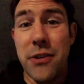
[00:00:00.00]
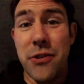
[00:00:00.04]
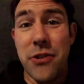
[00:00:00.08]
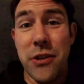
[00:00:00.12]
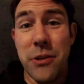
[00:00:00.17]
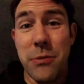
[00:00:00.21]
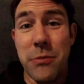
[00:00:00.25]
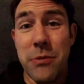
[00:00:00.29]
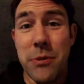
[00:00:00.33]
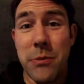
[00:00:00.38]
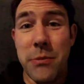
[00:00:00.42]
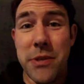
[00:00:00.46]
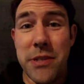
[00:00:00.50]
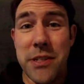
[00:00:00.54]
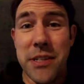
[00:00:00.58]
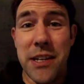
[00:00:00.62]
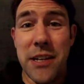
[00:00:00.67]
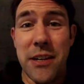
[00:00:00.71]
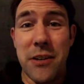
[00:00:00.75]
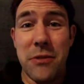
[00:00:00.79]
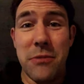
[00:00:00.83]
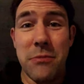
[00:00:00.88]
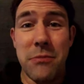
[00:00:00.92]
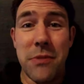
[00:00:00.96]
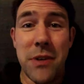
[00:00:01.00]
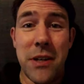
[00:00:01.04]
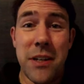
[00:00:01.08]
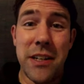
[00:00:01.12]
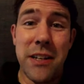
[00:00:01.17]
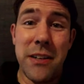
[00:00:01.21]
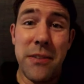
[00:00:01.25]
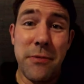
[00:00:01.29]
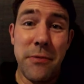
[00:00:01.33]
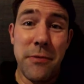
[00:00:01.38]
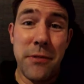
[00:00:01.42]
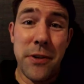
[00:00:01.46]
you could probably tell, I
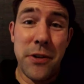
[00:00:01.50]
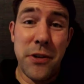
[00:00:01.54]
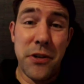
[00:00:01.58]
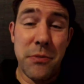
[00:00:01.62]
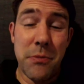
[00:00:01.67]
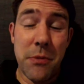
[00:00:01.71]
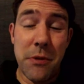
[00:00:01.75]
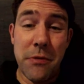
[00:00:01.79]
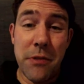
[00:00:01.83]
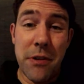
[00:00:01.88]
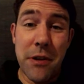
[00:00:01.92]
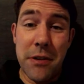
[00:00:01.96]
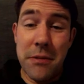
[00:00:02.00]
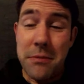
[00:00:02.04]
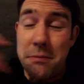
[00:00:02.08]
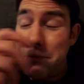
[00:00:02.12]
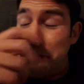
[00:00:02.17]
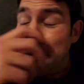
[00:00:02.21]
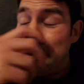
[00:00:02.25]
didn't finish my run.